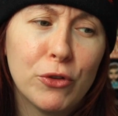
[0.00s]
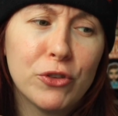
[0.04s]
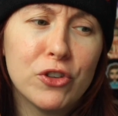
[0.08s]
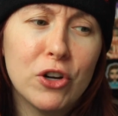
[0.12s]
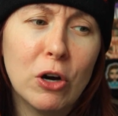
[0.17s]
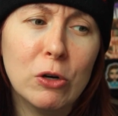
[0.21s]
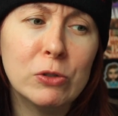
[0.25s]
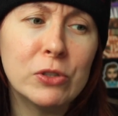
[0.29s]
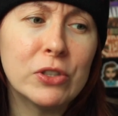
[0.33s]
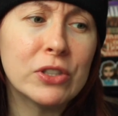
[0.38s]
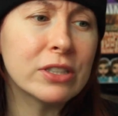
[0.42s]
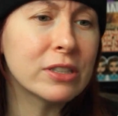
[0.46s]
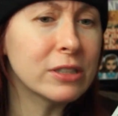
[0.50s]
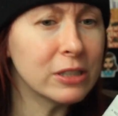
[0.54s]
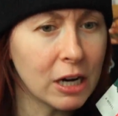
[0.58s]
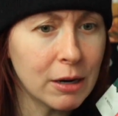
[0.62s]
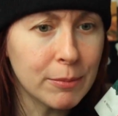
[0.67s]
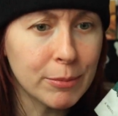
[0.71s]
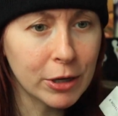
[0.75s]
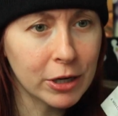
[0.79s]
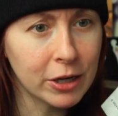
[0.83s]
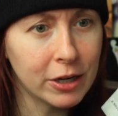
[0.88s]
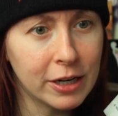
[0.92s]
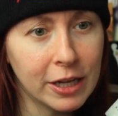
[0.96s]
so
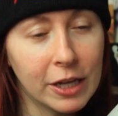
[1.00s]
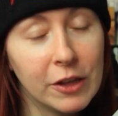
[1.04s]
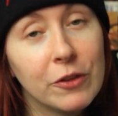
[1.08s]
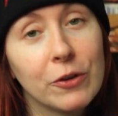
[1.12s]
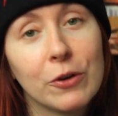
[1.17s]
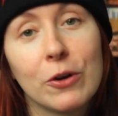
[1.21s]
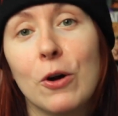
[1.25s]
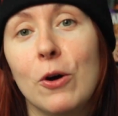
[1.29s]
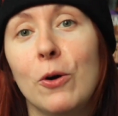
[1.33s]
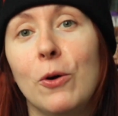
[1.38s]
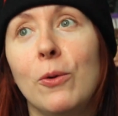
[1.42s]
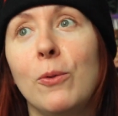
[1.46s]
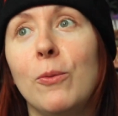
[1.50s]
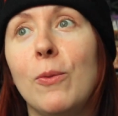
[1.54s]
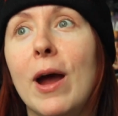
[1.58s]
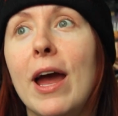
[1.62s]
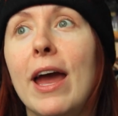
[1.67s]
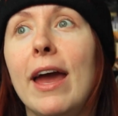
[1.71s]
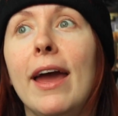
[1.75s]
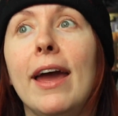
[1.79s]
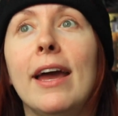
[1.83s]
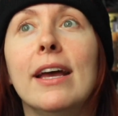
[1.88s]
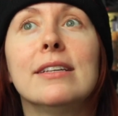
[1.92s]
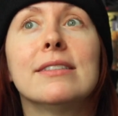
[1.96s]
stubborn in their own
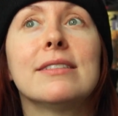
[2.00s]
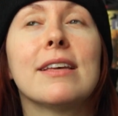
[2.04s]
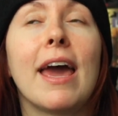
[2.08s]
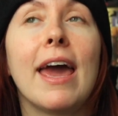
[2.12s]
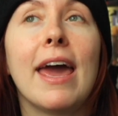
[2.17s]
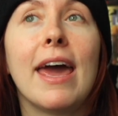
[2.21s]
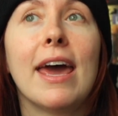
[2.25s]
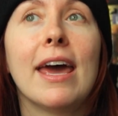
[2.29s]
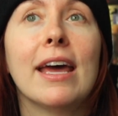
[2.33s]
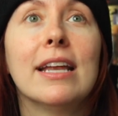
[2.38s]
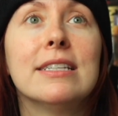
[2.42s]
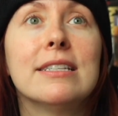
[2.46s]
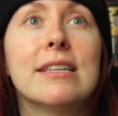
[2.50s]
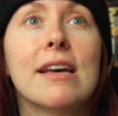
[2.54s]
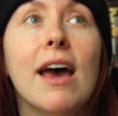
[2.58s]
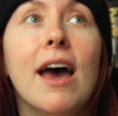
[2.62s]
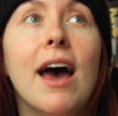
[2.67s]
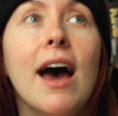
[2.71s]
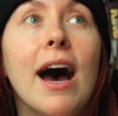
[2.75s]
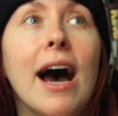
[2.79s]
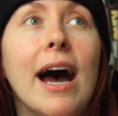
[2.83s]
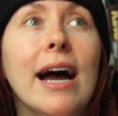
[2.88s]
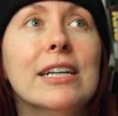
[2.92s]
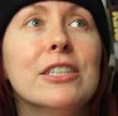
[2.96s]
ways, and
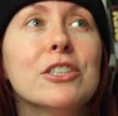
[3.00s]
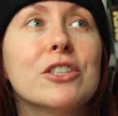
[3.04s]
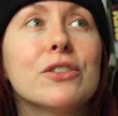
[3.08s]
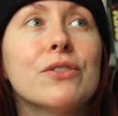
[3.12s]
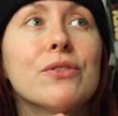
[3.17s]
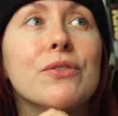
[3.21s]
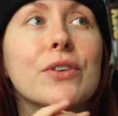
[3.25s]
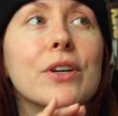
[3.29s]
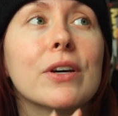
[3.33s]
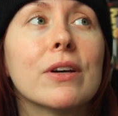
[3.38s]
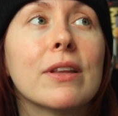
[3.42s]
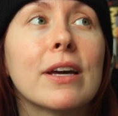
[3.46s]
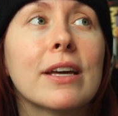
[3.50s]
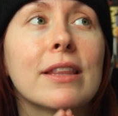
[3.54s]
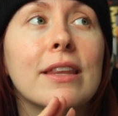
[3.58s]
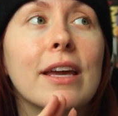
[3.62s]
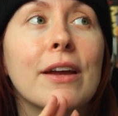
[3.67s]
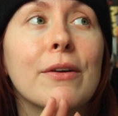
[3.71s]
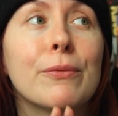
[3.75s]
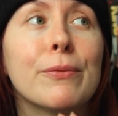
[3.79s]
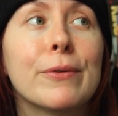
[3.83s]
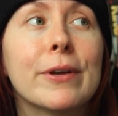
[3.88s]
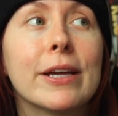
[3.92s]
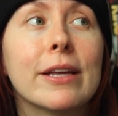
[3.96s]
I just feel like
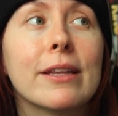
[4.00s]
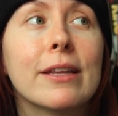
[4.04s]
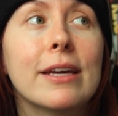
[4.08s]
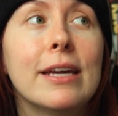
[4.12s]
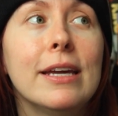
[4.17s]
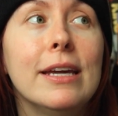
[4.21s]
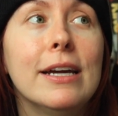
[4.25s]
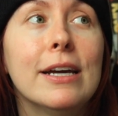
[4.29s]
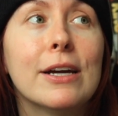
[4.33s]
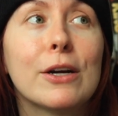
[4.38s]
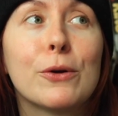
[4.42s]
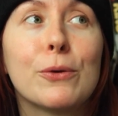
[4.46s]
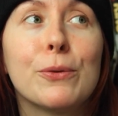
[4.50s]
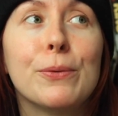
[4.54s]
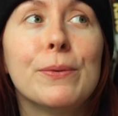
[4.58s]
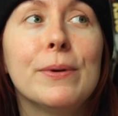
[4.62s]
they really